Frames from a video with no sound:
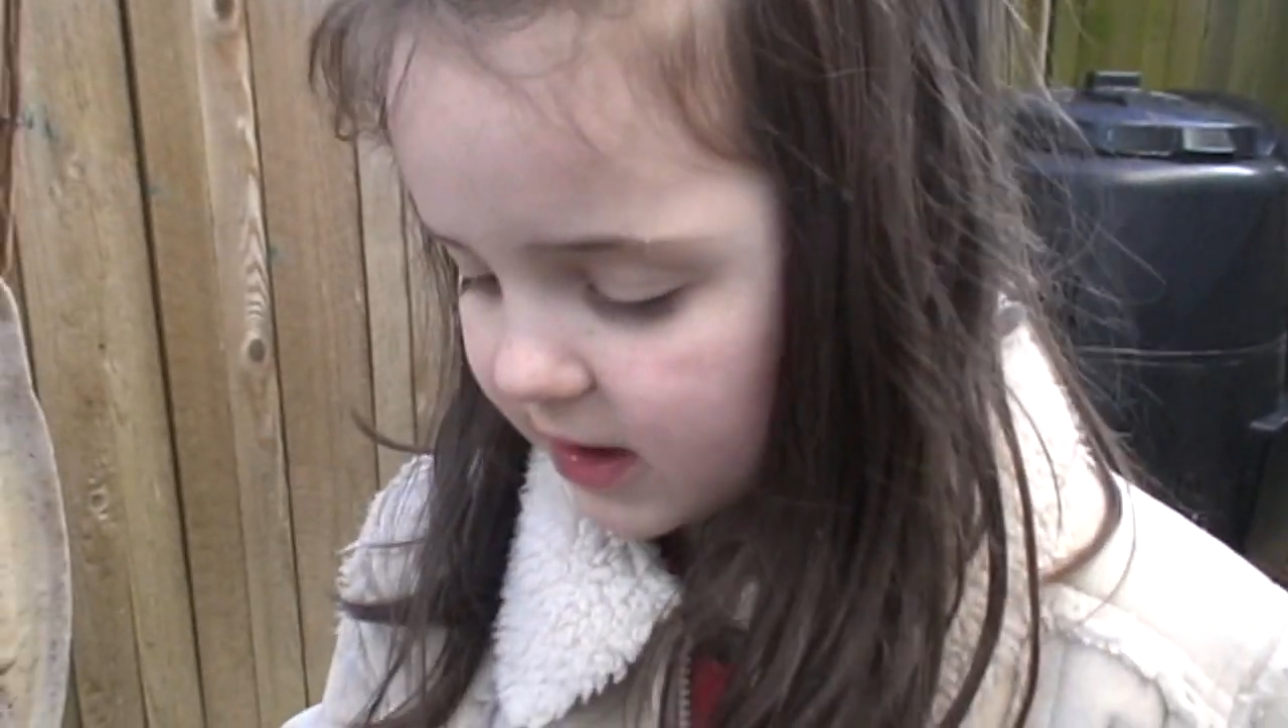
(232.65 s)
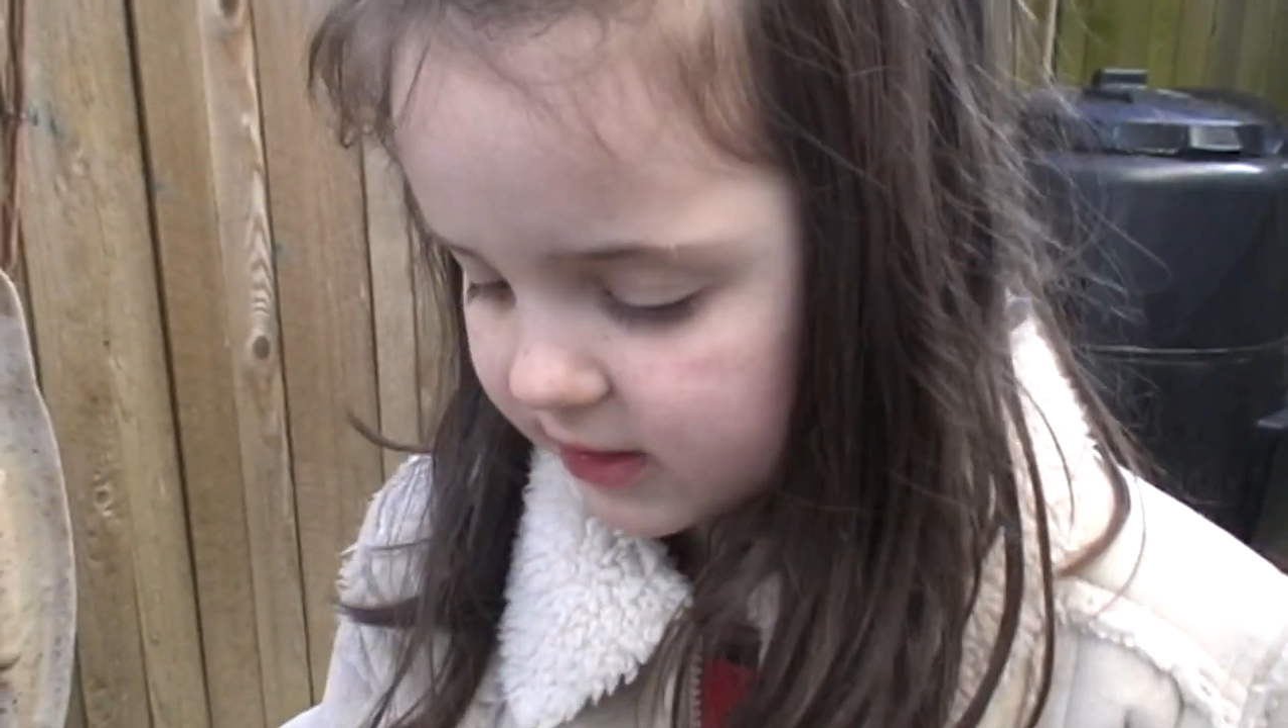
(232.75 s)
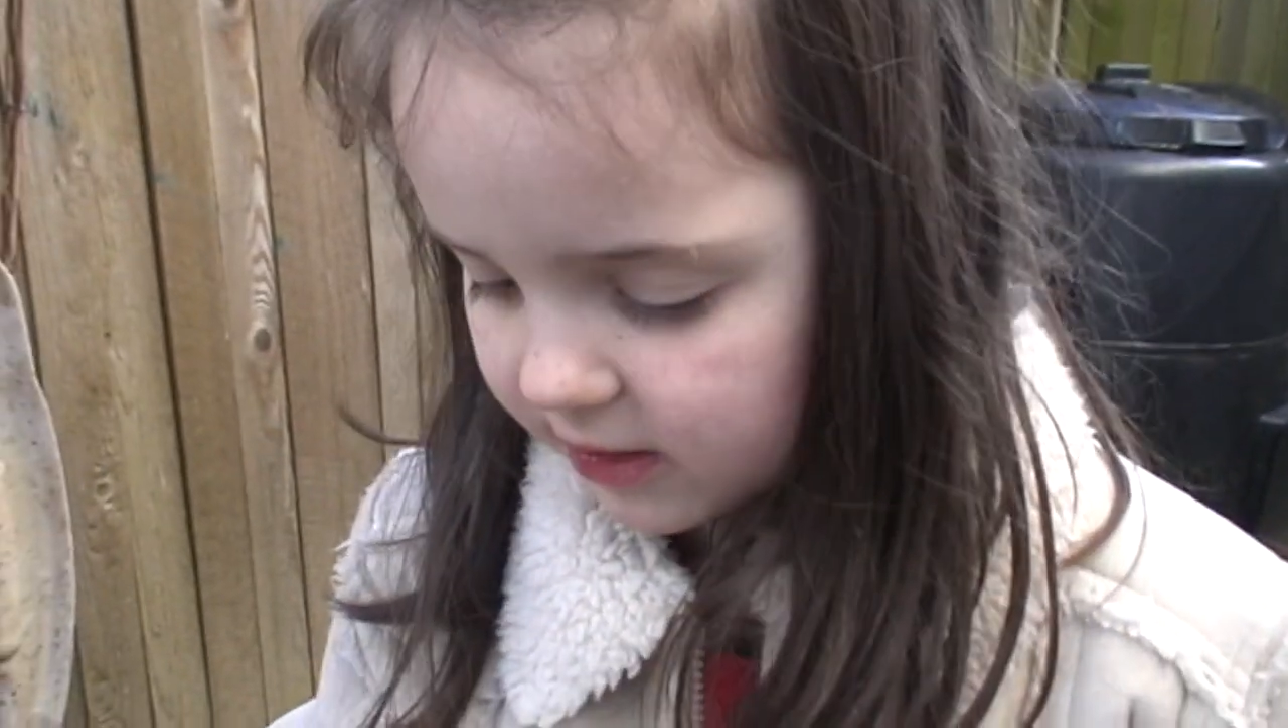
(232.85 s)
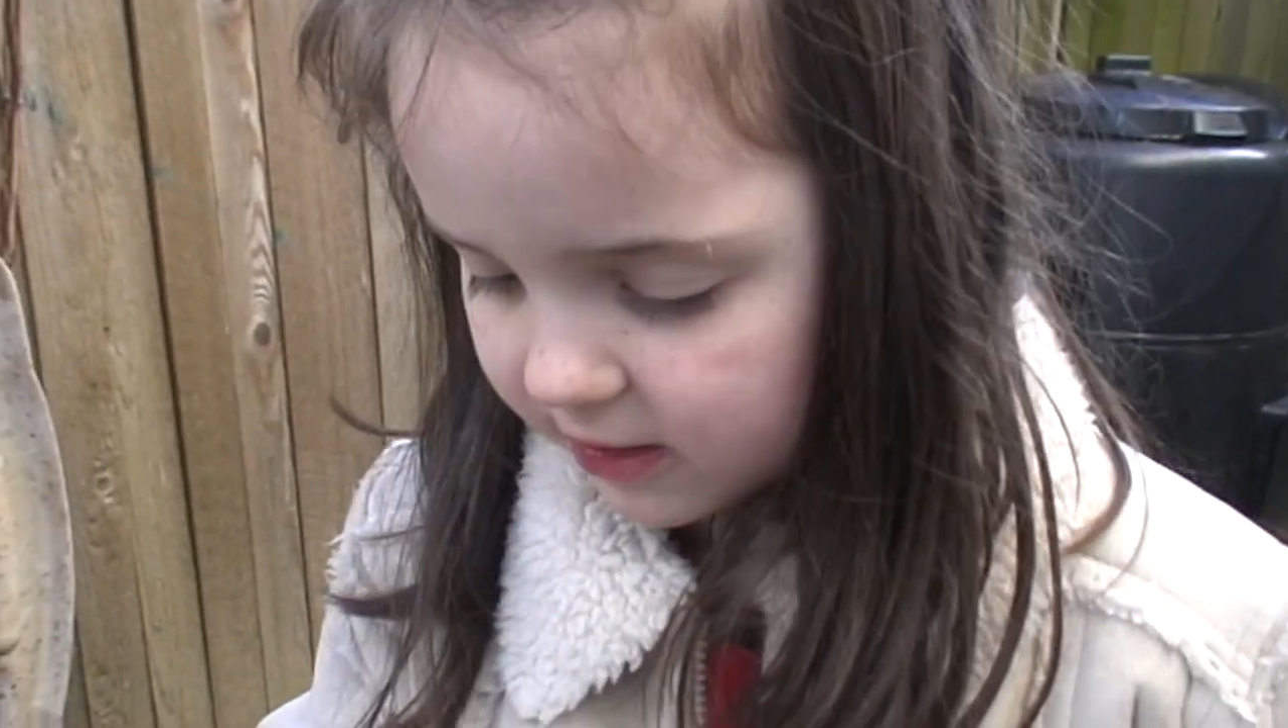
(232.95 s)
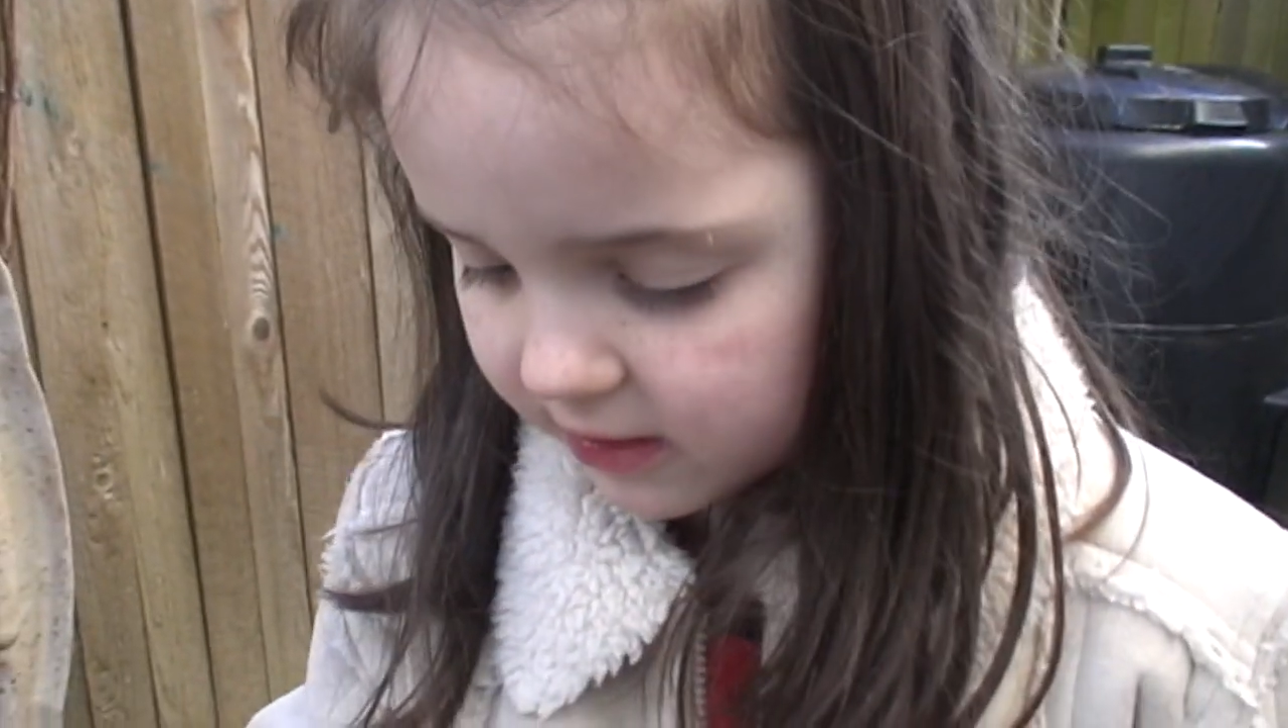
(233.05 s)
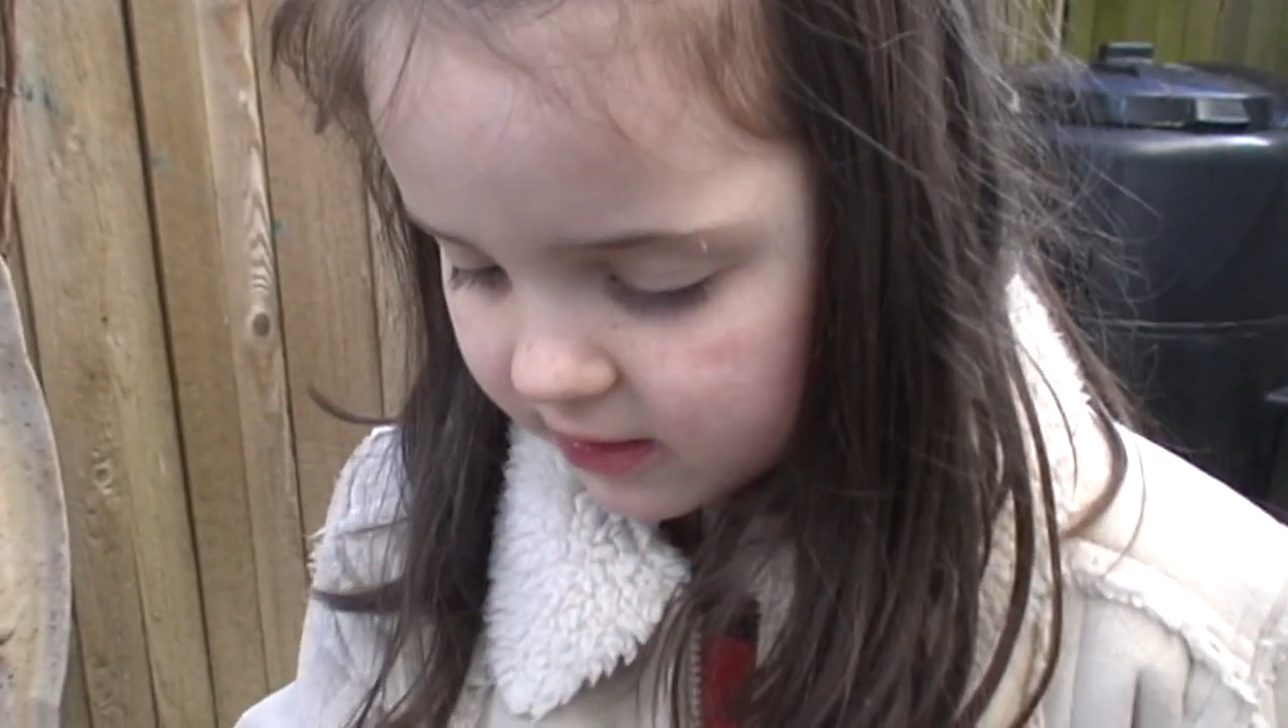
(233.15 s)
under